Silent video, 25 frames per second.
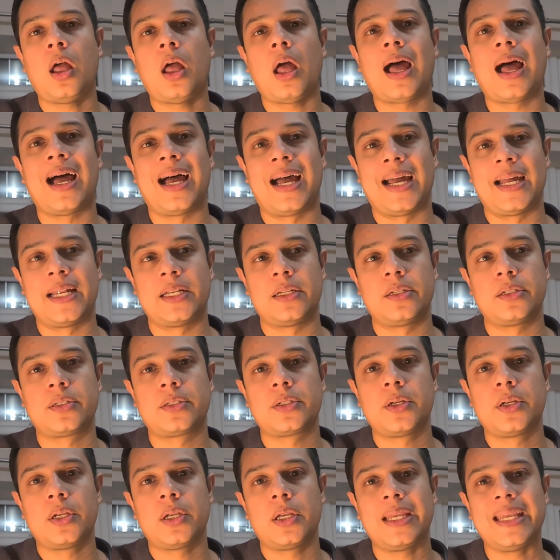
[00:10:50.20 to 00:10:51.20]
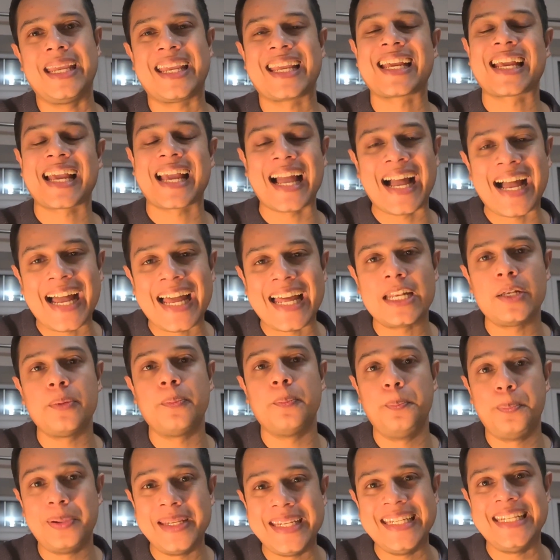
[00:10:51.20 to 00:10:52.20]
and it can
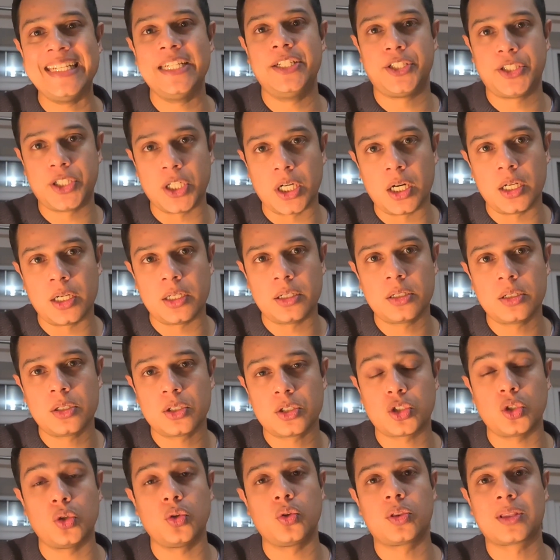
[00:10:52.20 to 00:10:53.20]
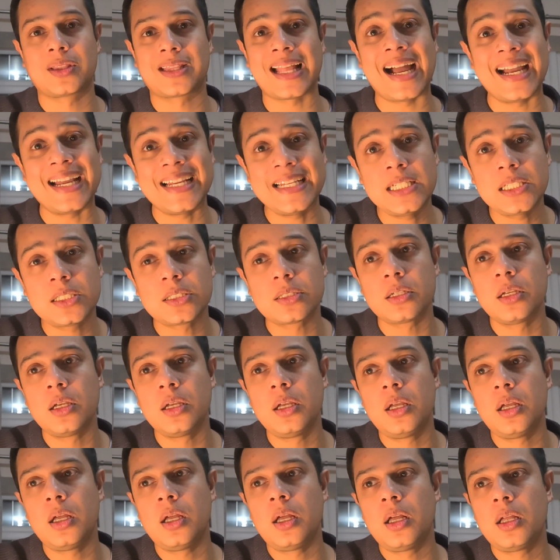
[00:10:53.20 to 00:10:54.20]
be done. So that is
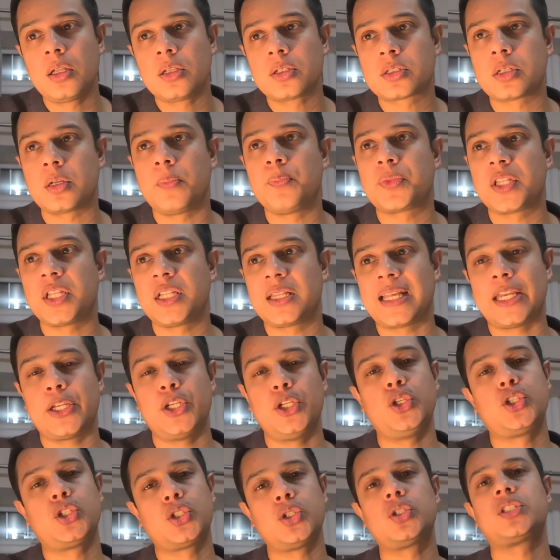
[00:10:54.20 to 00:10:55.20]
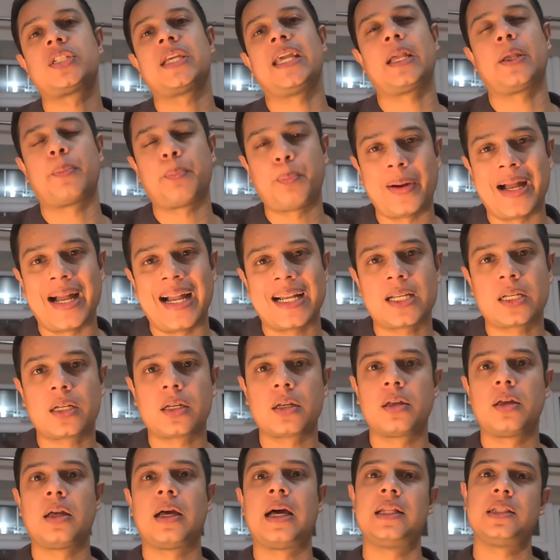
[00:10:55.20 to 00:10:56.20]
something that you should take back
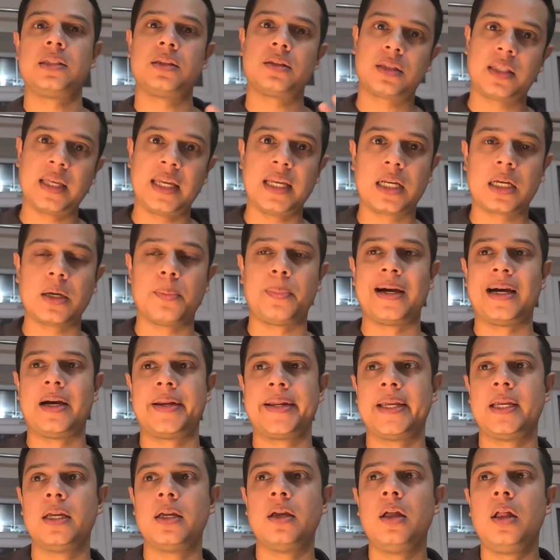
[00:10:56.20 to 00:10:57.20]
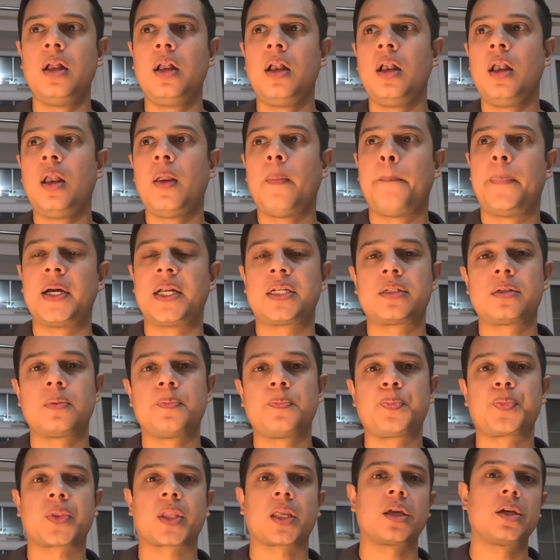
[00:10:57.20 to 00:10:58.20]
and think about it. But
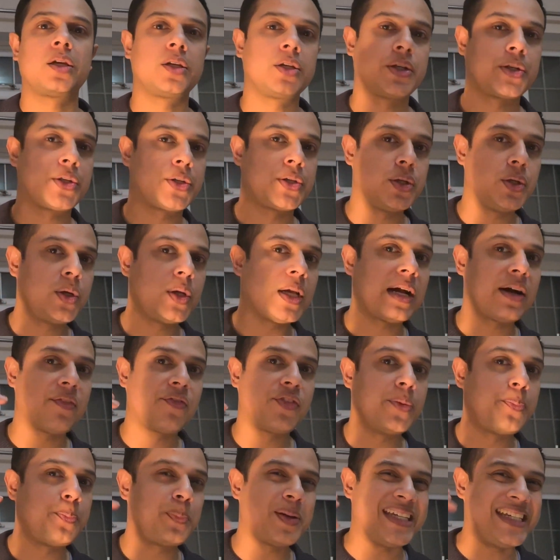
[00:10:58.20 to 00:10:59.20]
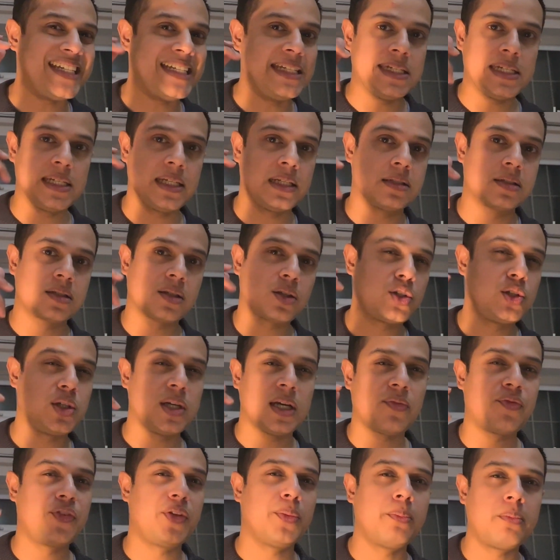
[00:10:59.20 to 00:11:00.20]
do you have the peas? Do you
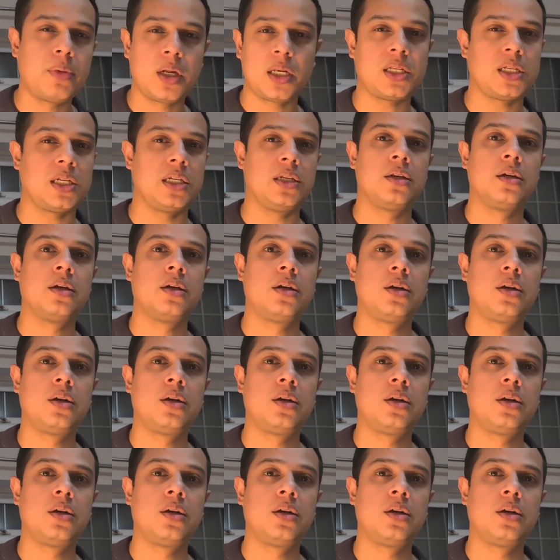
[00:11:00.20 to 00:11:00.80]
have the money?